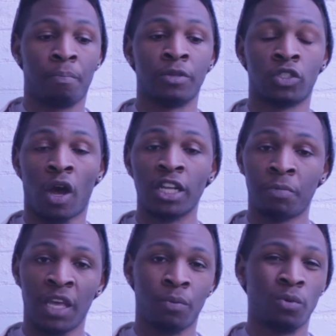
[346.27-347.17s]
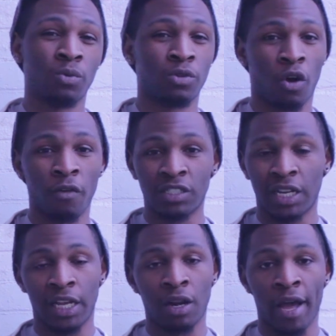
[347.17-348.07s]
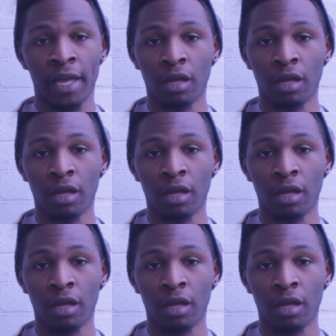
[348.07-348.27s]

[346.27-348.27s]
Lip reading: besides people obviously like